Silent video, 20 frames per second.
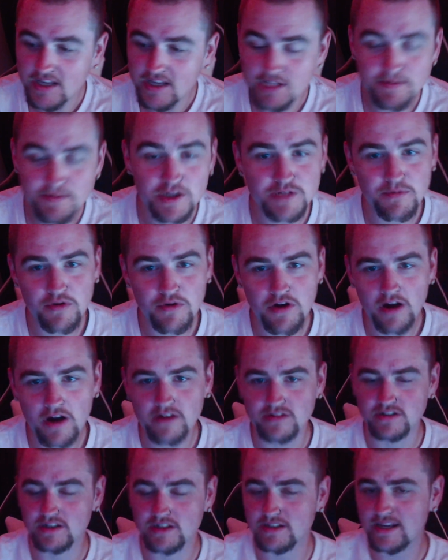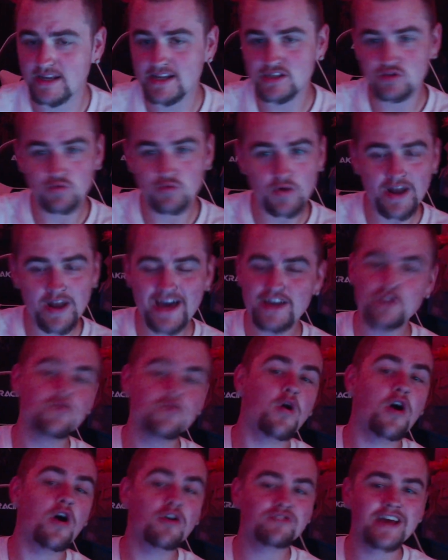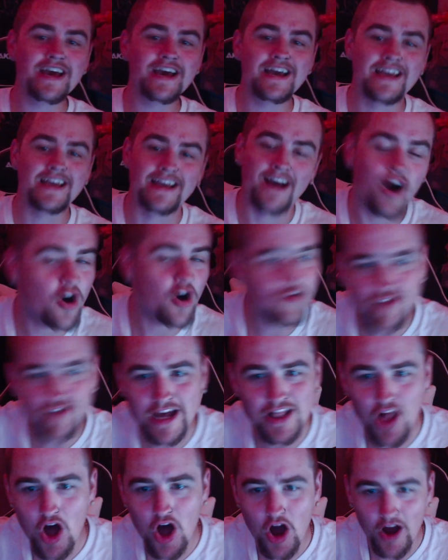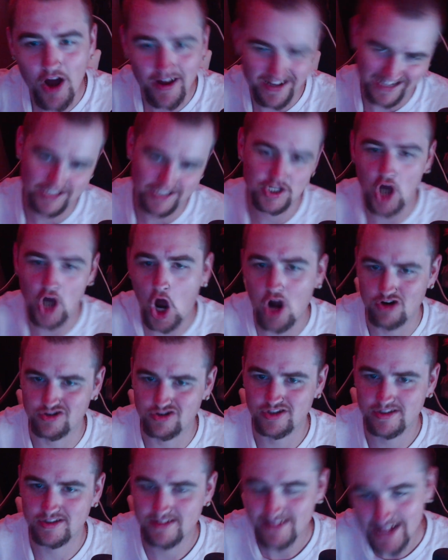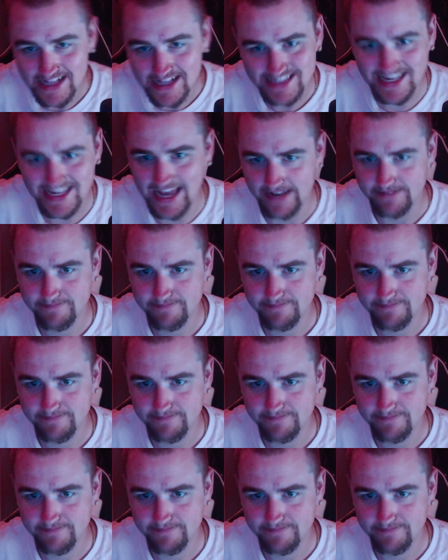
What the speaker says: Especially about cars, because that's what I do all day long. It's cars. That's it.